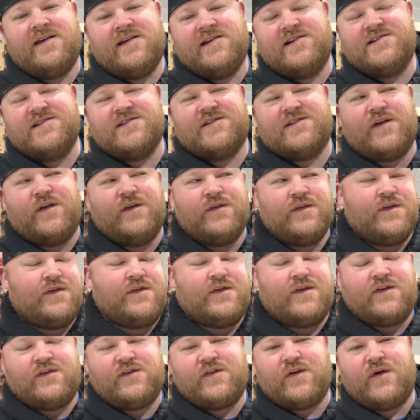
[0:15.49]
it just because it's
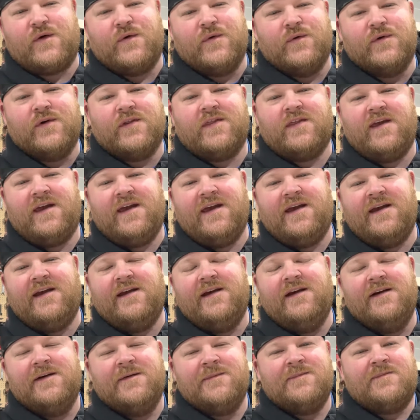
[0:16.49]
such a cool
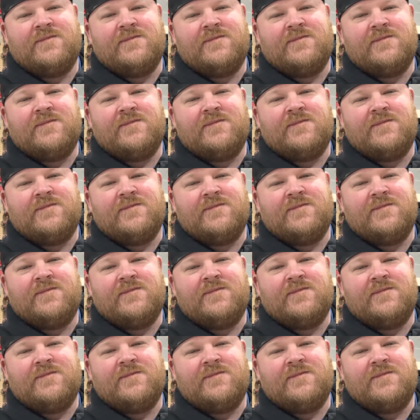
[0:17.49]
thing.